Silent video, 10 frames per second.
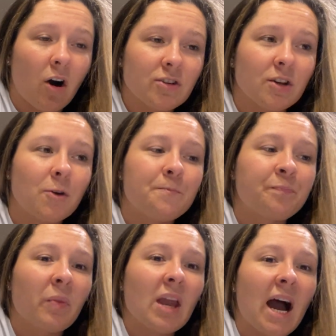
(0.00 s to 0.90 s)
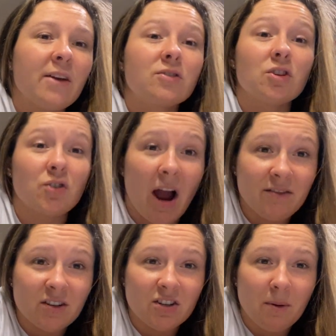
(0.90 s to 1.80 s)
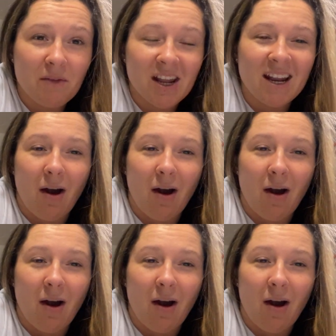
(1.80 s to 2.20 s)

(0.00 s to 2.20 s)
Also, I used to drive to the gym every day.